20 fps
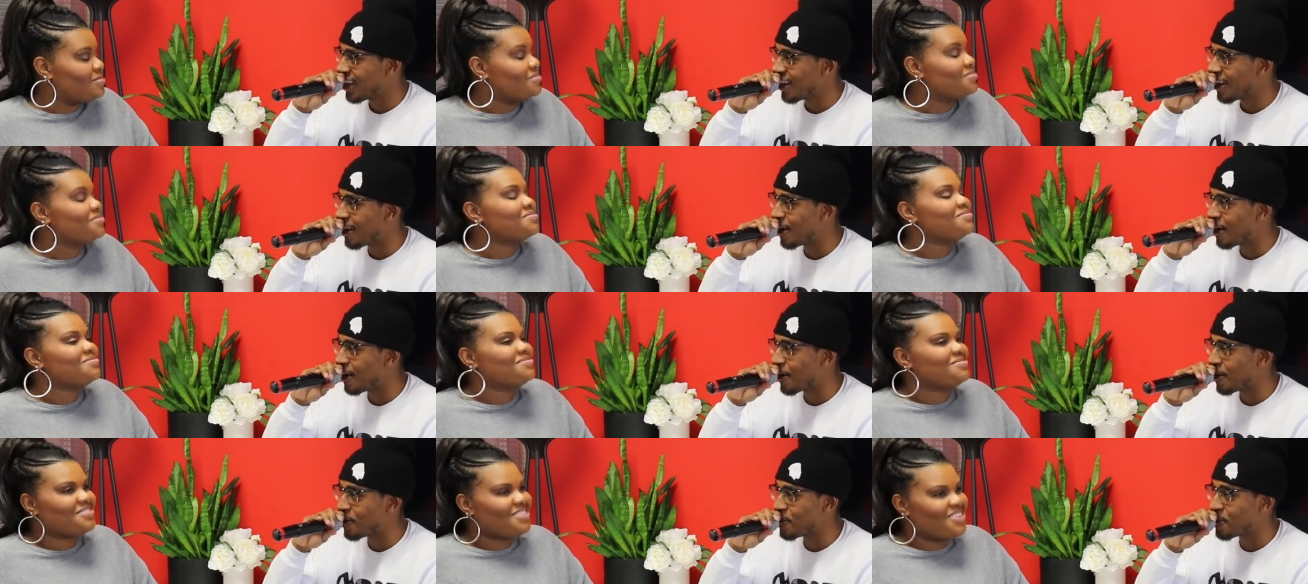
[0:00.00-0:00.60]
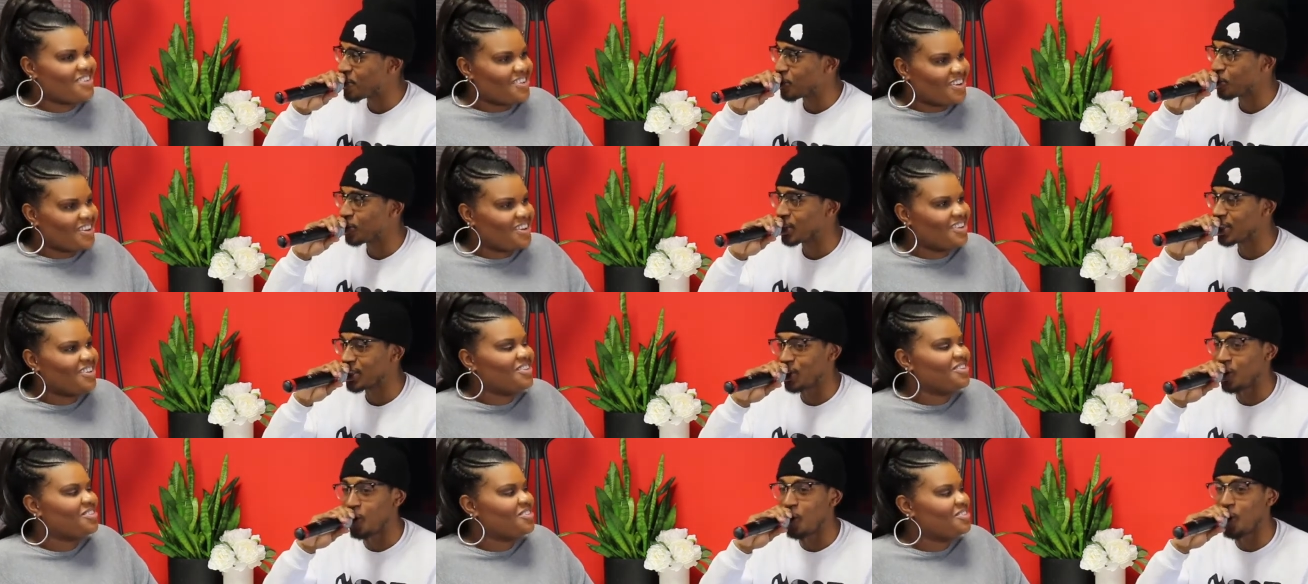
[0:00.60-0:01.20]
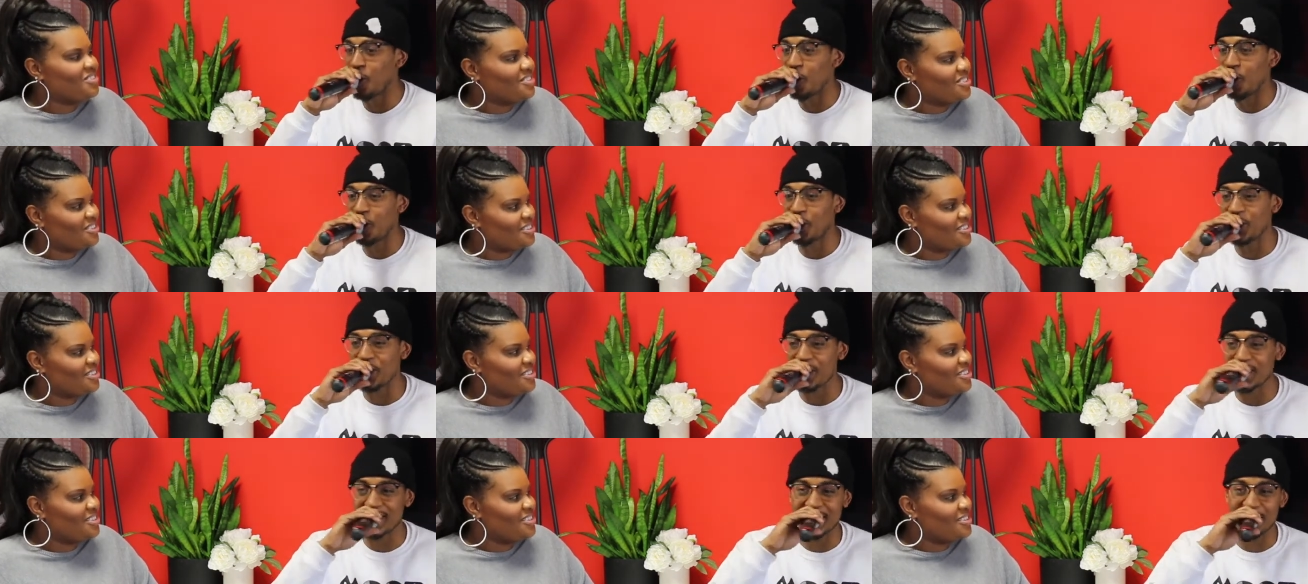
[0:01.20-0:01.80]
Speaker 1: Um, with the
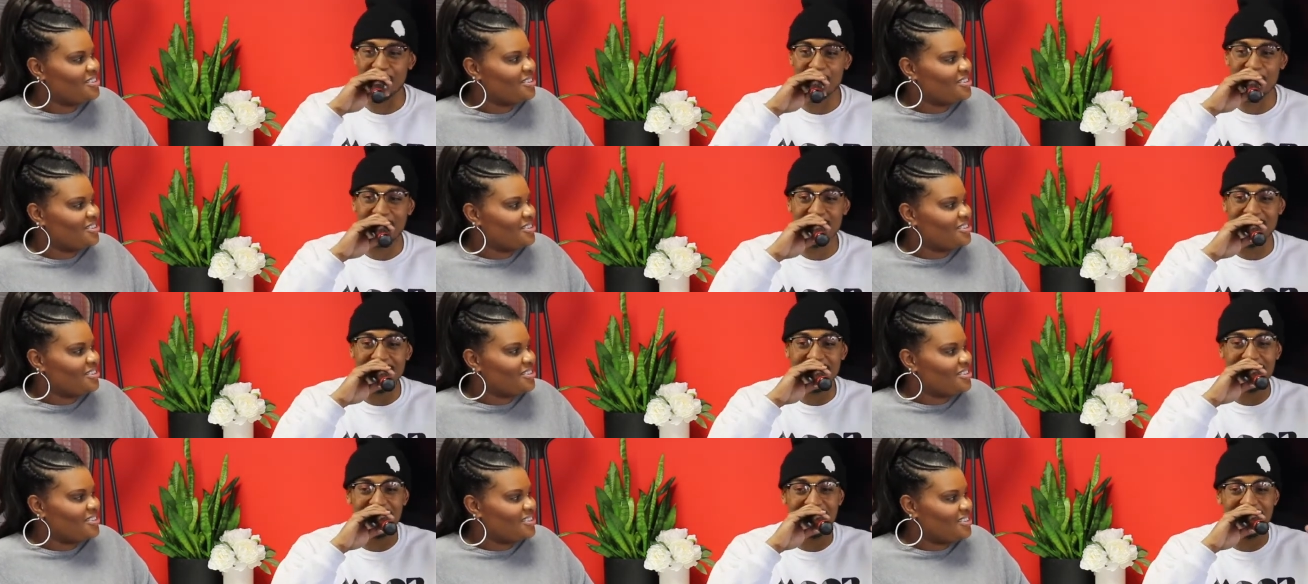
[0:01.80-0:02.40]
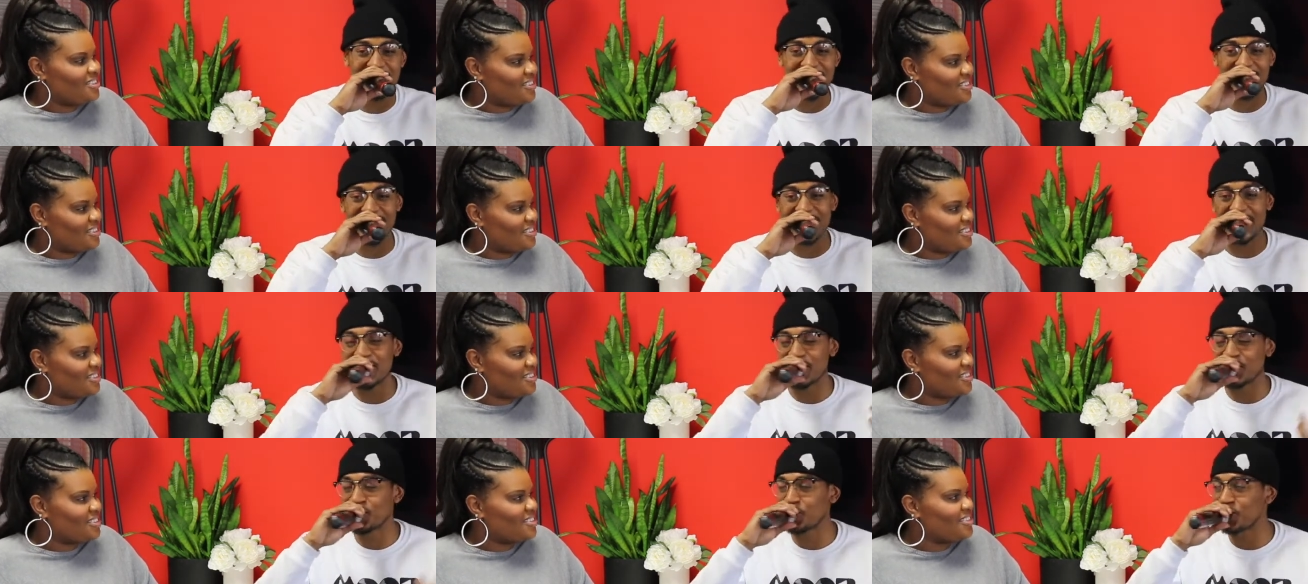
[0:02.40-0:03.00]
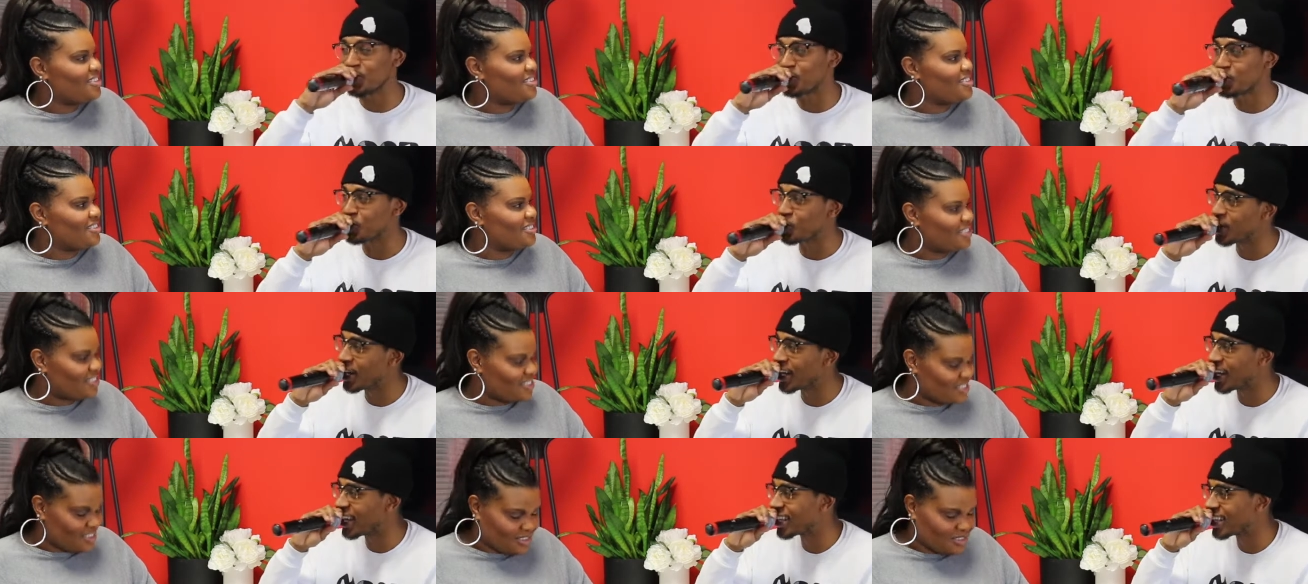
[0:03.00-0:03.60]
horns and with the with the country
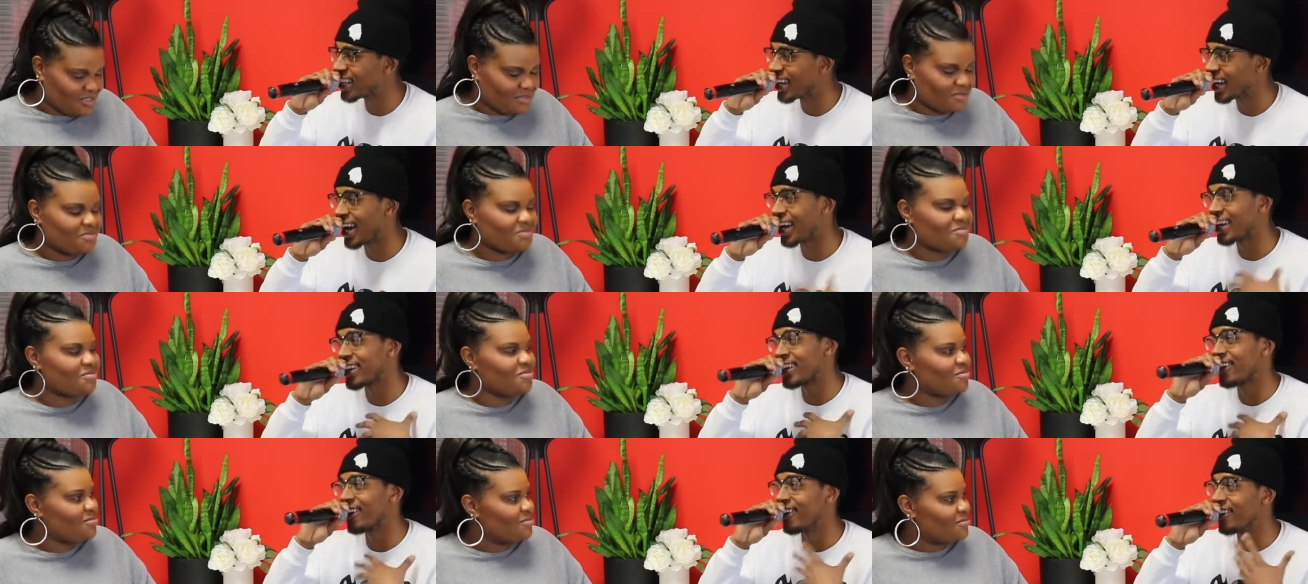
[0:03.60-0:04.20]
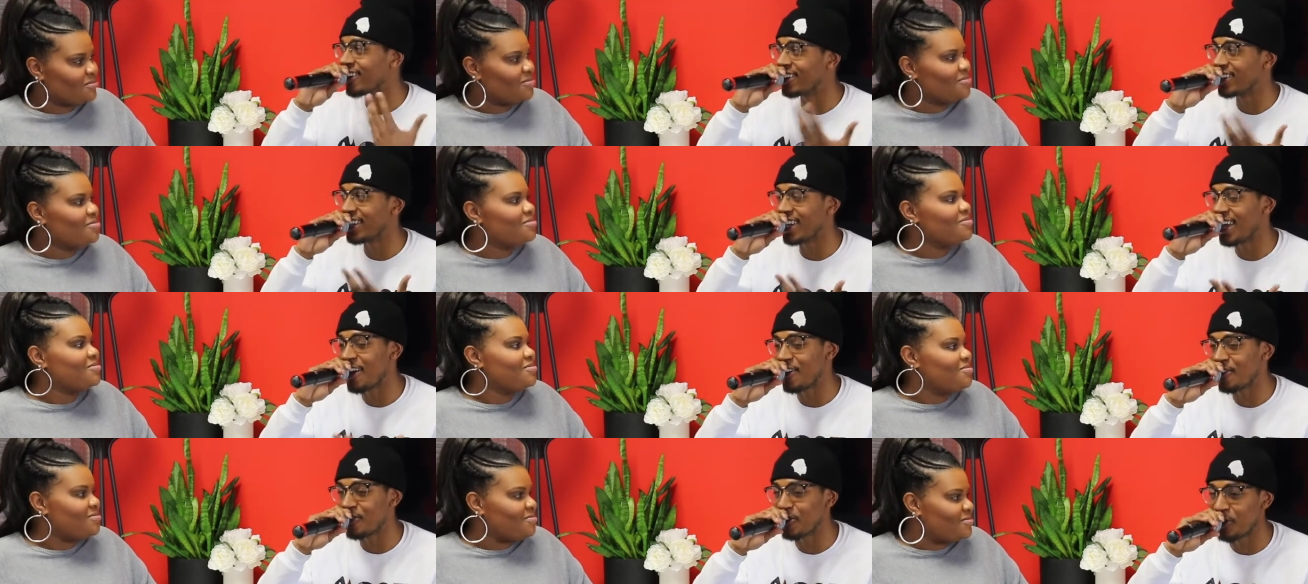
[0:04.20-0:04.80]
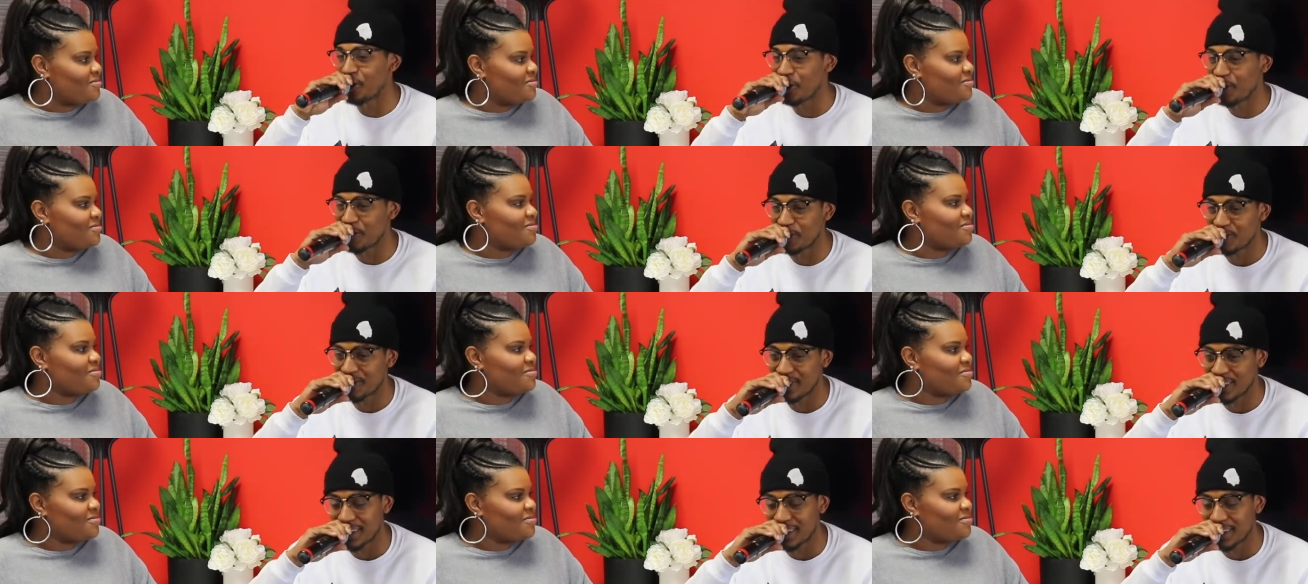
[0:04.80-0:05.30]
twang, like I get all of that from,